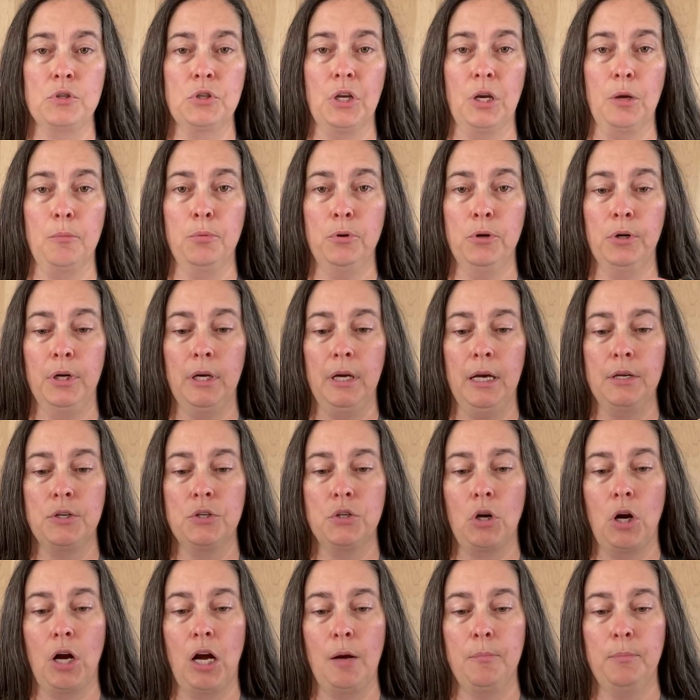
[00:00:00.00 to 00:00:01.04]
So I'm just going
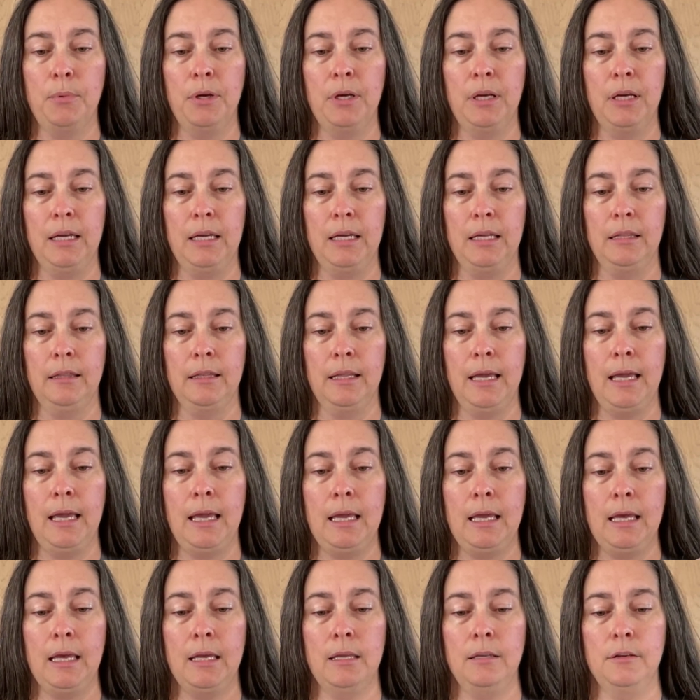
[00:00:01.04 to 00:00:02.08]
to put a drop
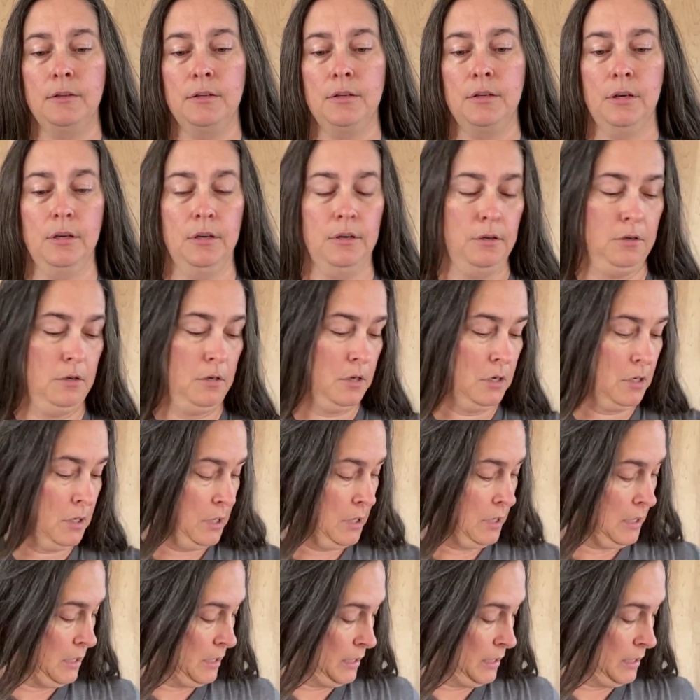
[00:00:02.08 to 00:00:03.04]
in the hand,